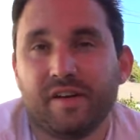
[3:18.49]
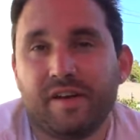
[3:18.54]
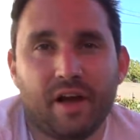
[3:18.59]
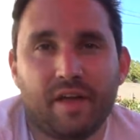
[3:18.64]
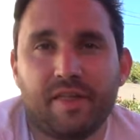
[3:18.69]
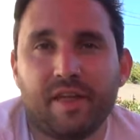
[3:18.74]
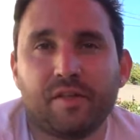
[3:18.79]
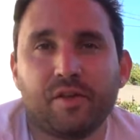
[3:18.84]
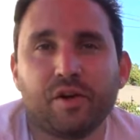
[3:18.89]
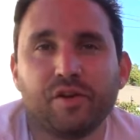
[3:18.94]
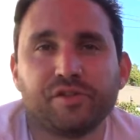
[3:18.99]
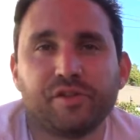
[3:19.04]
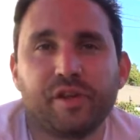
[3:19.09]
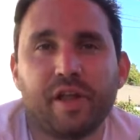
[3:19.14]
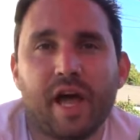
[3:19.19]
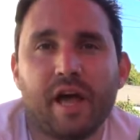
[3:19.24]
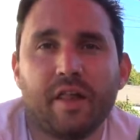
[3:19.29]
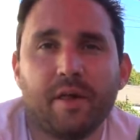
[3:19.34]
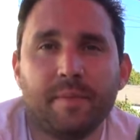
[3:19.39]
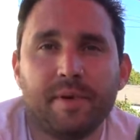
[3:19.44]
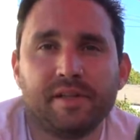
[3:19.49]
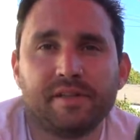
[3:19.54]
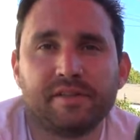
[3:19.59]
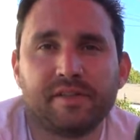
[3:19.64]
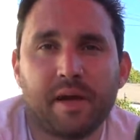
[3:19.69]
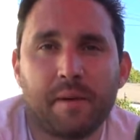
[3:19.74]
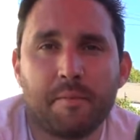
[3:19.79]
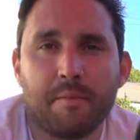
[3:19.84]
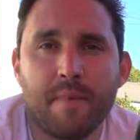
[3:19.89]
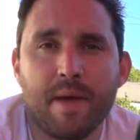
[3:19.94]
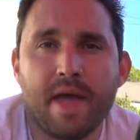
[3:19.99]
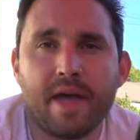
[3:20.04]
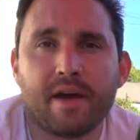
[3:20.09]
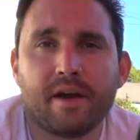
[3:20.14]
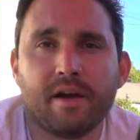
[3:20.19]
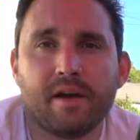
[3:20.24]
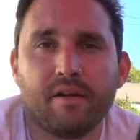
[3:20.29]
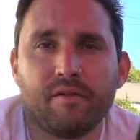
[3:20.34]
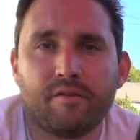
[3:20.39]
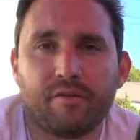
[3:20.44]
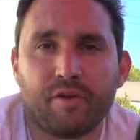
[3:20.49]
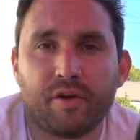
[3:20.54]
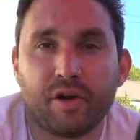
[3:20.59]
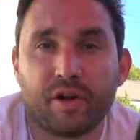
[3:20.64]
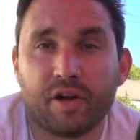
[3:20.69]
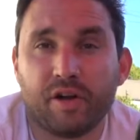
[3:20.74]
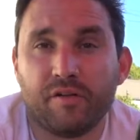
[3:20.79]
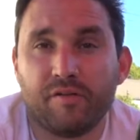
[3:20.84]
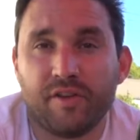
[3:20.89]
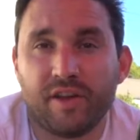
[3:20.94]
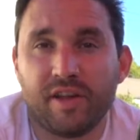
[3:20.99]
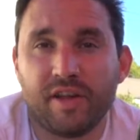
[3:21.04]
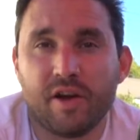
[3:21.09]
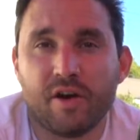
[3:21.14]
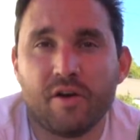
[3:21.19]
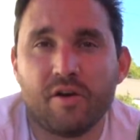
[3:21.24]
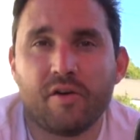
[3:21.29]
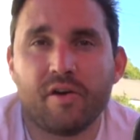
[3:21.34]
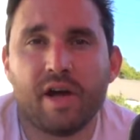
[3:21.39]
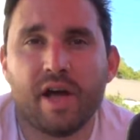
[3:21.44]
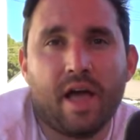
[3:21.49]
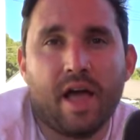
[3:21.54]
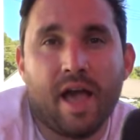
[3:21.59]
I think those are the elements that make for a good video,